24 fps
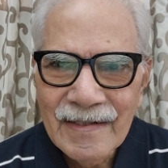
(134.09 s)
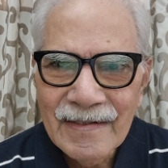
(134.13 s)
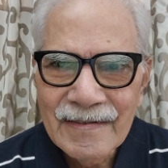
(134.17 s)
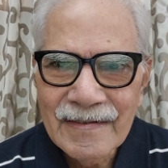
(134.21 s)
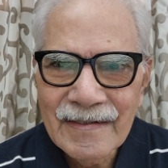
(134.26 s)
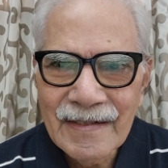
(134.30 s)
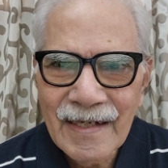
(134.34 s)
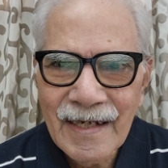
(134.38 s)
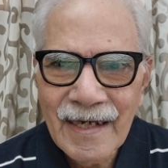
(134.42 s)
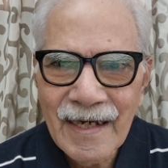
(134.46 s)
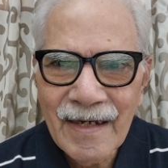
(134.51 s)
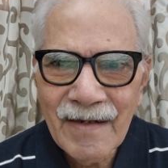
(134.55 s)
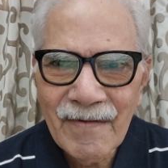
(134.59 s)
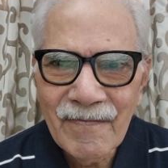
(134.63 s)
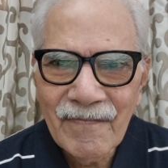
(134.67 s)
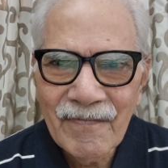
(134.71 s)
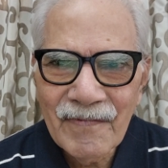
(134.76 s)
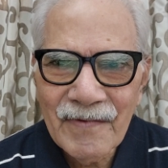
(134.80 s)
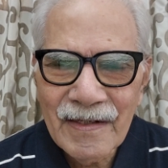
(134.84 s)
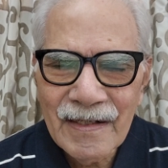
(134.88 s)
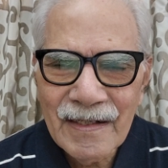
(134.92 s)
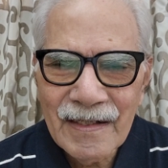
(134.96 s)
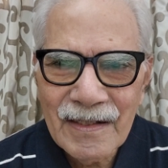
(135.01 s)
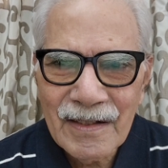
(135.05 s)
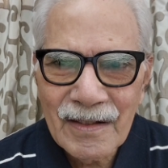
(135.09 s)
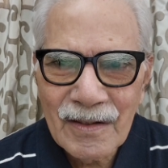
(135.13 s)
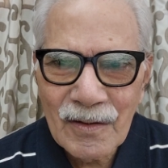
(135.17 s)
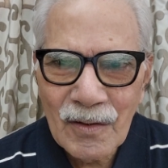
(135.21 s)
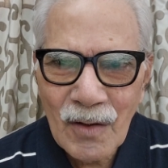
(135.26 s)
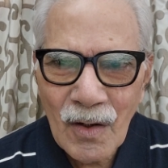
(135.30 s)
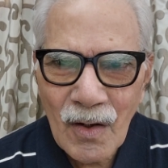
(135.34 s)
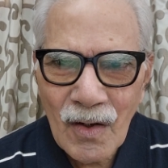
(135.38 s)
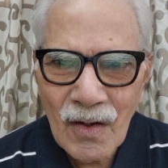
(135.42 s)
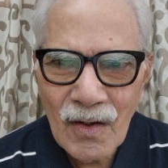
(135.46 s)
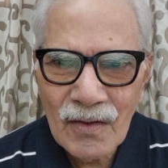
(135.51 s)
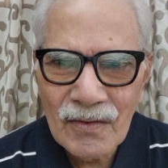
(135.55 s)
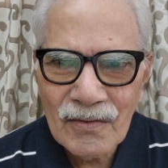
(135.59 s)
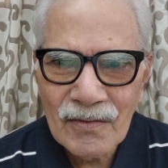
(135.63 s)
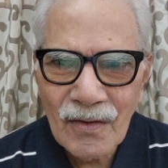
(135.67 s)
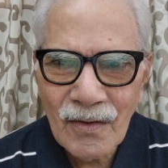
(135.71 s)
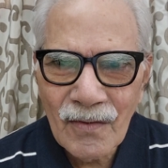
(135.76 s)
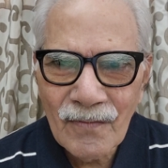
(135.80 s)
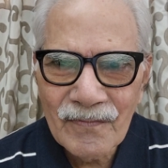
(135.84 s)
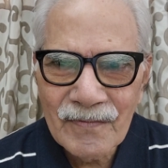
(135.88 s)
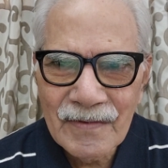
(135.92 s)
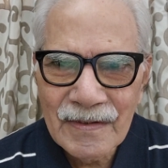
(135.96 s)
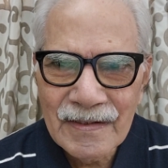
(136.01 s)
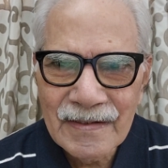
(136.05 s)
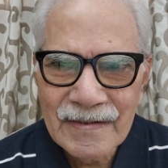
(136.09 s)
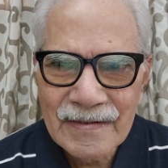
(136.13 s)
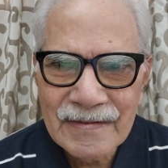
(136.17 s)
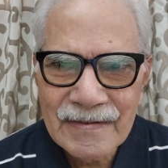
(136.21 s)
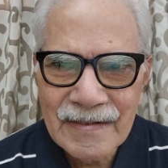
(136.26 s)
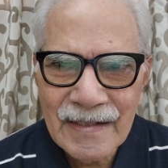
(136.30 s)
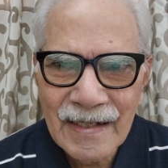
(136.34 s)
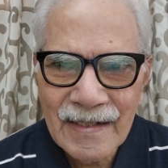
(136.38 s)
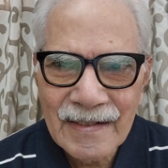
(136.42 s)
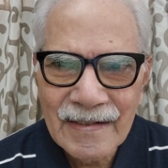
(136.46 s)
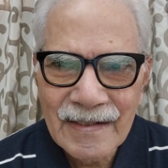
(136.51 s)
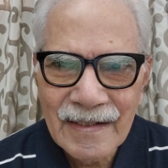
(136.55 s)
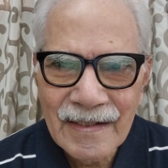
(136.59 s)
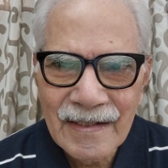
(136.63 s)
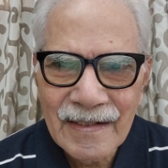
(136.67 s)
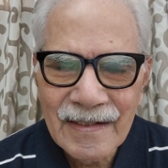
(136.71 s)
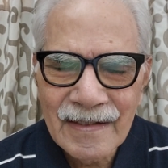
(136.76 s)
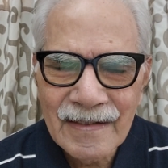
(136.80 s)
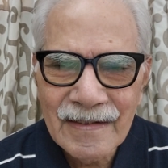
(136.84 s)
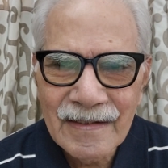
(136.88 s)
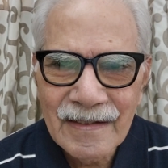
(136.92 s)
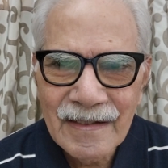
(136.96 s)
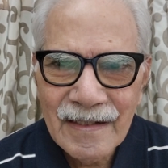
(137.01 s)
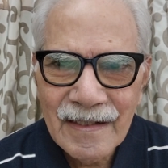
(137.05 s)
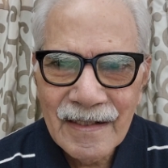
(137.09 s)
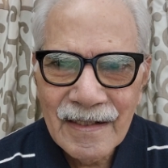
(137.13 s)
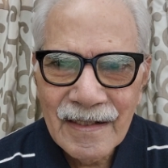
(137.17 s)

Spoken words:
See, every clause of the standard